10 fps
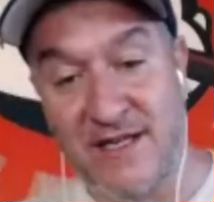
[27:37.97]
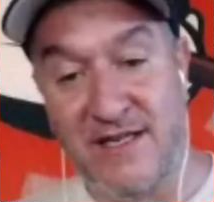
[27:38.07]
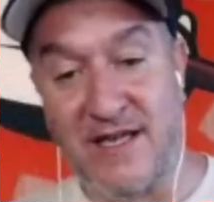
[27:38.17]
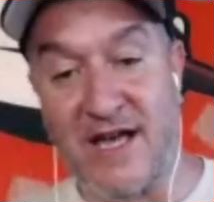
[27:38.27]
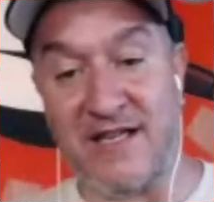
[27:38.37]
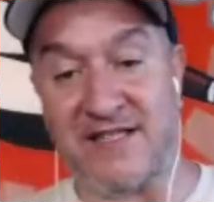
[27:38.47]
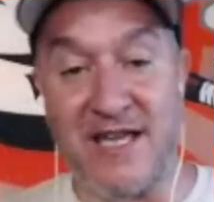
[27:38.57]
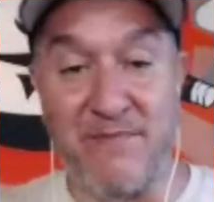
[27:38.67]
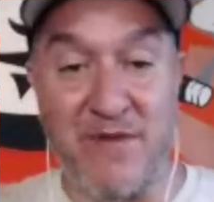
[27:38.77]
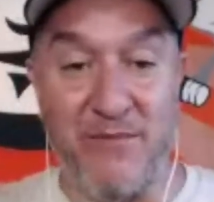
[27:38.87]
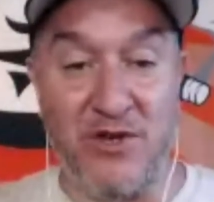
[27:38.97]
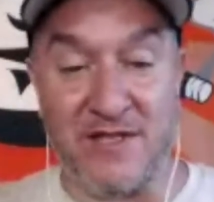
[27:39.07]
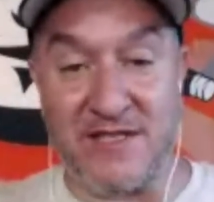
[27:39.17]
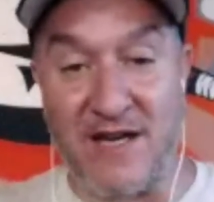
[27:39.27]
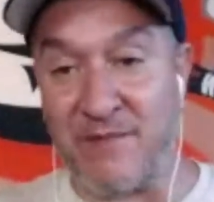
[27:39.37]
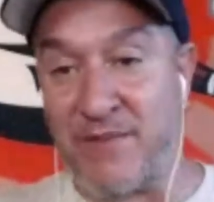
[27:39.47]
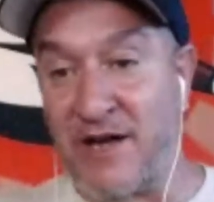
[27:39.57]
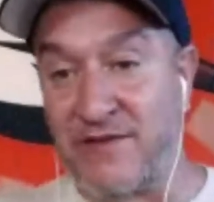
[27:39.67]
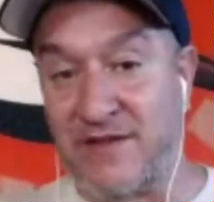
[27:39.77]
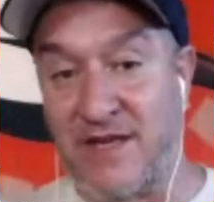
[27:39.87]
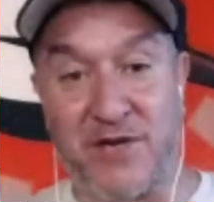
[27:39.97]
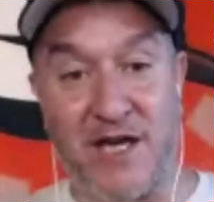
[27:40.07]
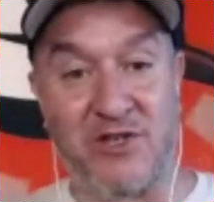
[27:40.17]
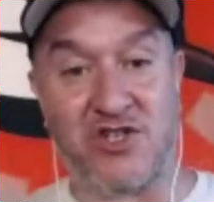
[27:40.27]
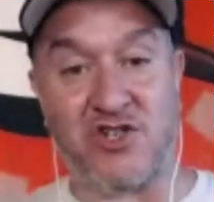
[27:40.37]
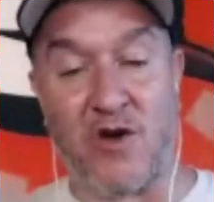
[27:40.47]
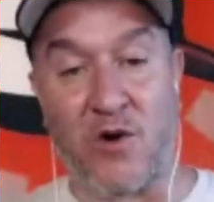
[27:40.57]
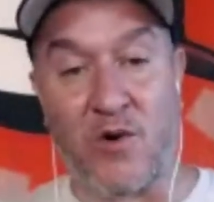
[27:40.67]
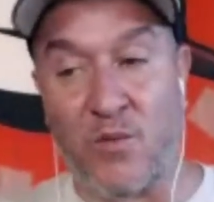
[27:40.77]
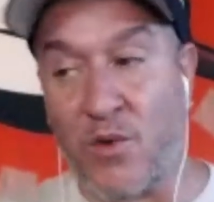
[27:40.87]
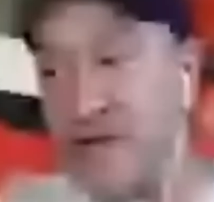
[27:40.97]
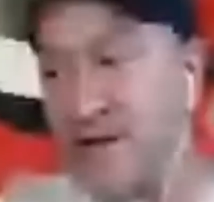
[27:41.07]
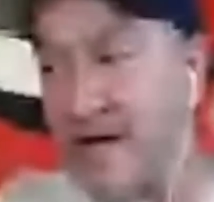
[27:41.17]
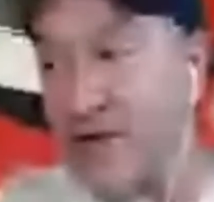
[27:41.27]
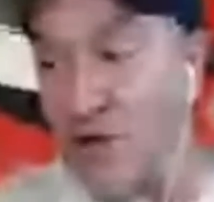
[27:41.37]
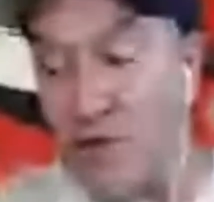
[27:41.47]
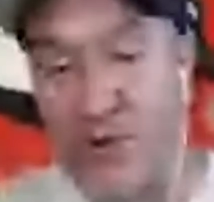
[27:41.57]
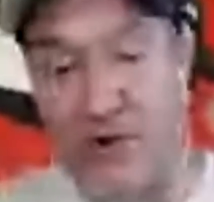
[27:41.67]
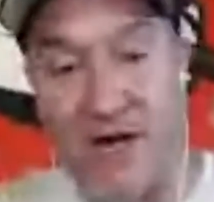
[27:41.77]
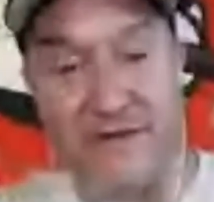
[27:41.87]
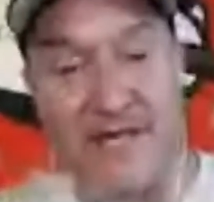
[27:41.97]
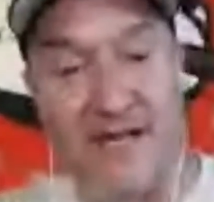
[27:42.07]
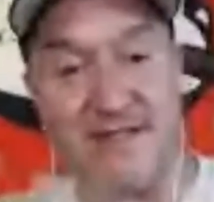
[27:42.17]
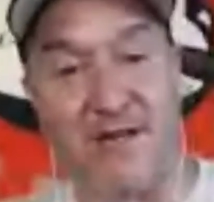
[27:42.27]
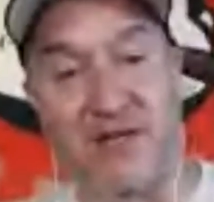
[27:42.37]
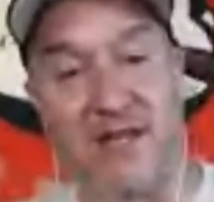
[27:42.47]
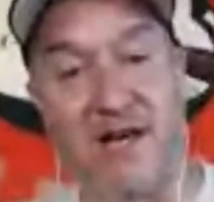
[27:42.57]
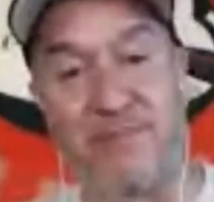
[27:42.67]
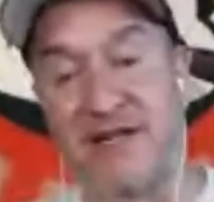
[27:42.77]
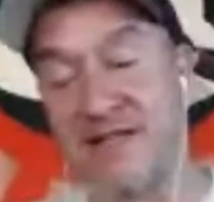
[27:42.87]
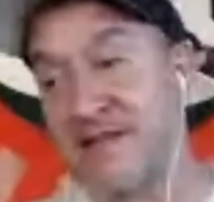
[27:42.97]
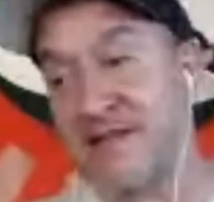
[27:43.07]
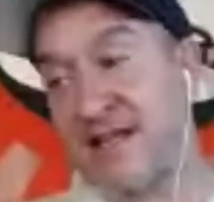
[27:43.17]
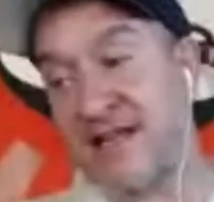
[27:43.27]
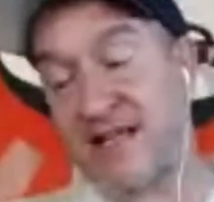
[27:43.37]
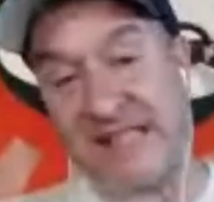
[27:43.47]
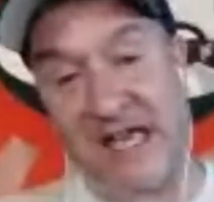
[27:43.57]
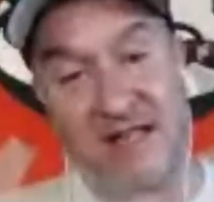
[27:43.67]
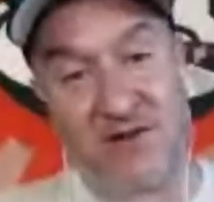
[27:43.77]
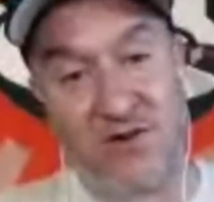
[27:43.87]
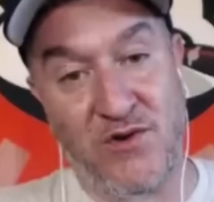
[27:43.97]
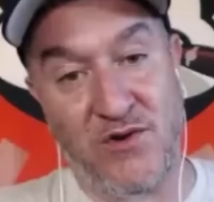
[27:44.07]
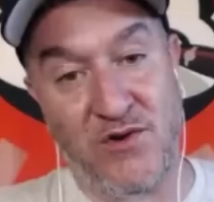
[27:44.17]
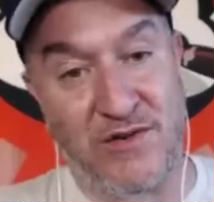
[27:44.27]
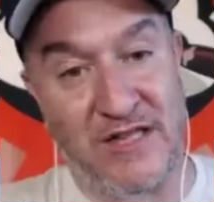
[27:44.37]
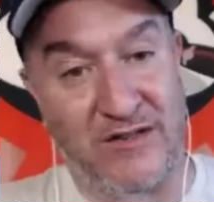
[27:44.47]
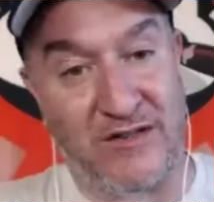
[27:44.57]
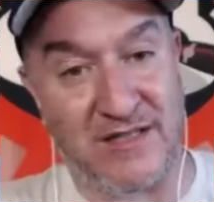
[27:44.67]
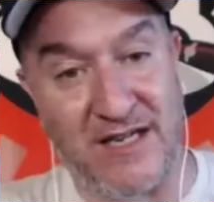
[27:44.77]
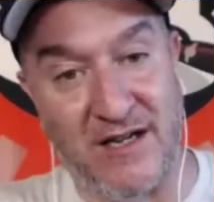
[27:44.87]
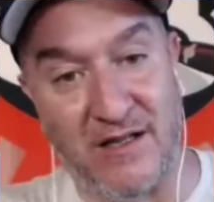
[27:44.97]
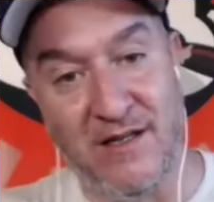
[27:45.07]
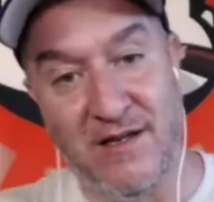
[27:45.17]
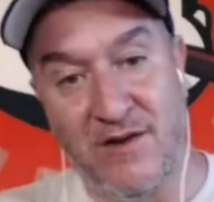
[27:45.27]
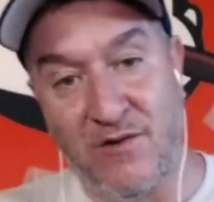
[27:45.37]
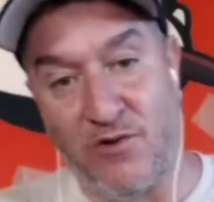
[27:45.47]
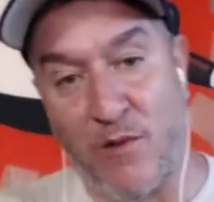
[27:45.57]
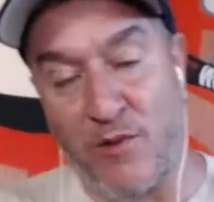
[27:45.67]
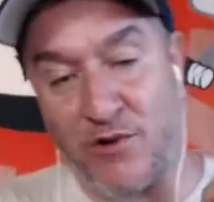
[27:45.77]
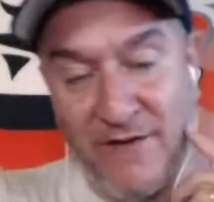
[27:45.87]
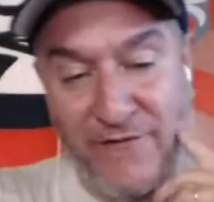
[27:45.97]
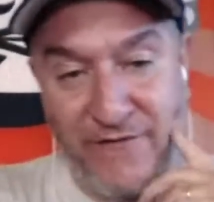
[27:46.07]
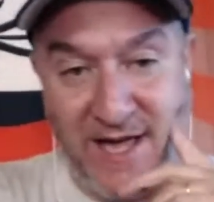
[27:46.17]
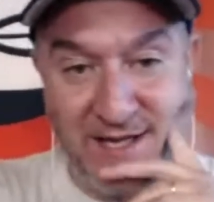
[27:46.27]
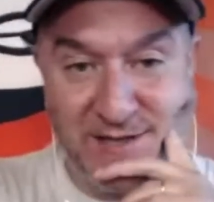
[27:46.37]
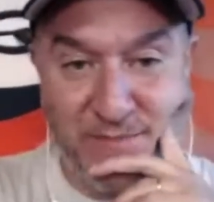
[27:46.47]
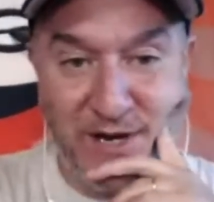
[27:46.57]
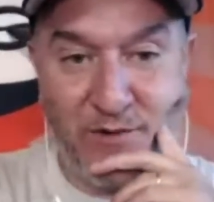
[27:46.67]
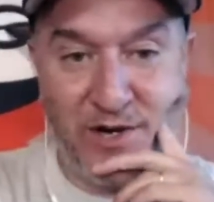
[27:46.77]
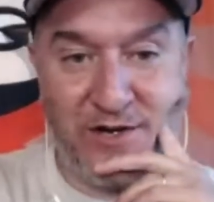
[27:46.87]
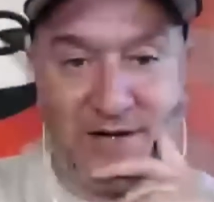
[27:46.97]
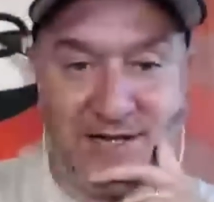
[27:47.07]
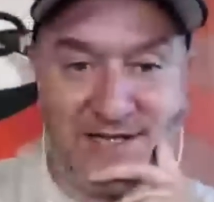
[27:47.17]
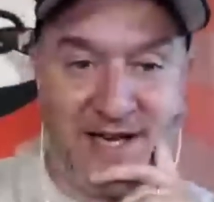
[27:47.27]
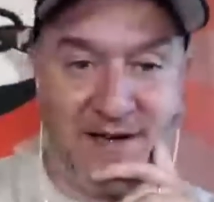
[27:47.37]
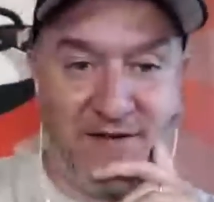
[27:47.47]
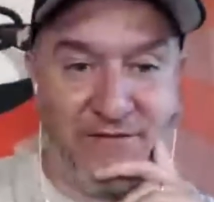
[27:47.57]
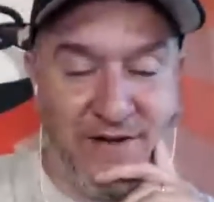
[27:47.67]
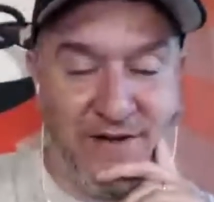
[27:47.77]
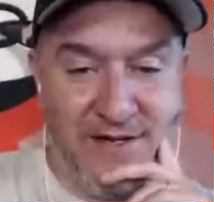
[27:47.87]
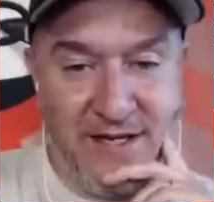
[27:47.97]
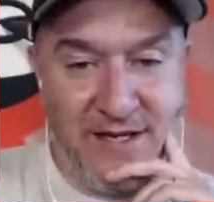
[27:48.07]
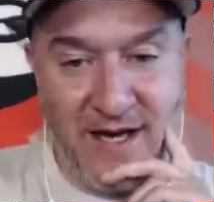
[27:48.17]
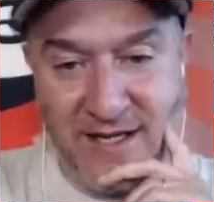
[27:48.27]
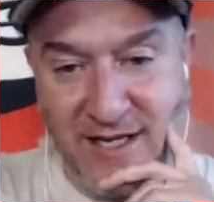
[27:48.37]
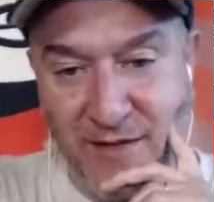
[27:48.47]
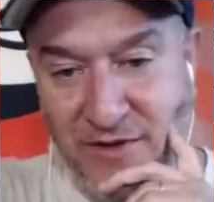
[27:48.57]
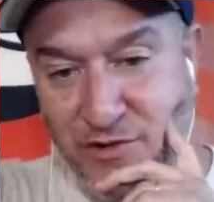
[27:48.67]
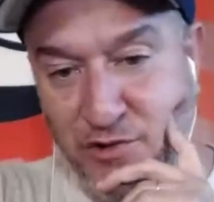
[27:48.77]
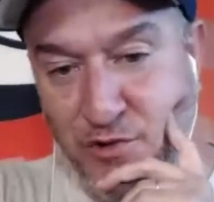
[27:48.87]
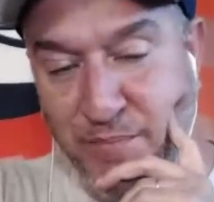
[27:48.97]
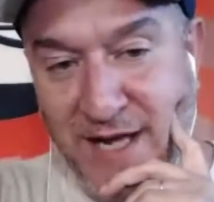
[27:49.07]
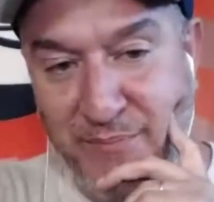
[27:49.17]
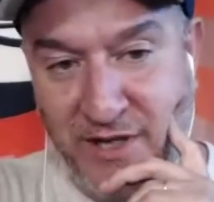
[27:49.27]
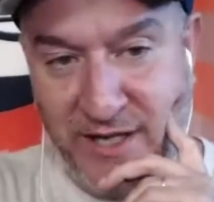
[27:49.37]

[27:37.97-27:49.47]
uh, Skip, maybe you can talk about the upcoming show, what uh, RomaCraft has coming up, any any exciting news or anything you can tell RomaCraft fans about what you guys have uh, coming through the pipeline.